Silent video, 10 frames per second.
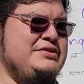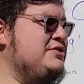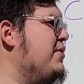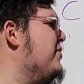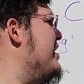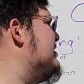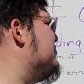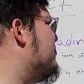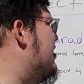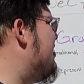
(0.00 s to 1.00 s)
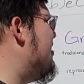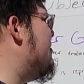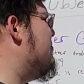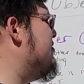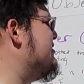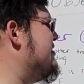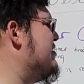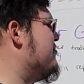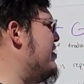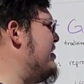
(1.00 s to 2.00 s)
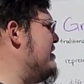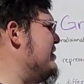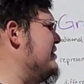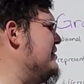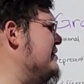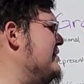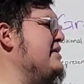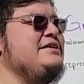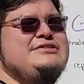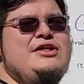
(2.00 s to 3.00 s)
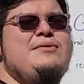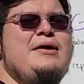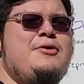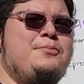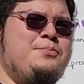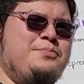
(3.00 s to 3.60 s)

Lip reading: So that's what percent grading is all about.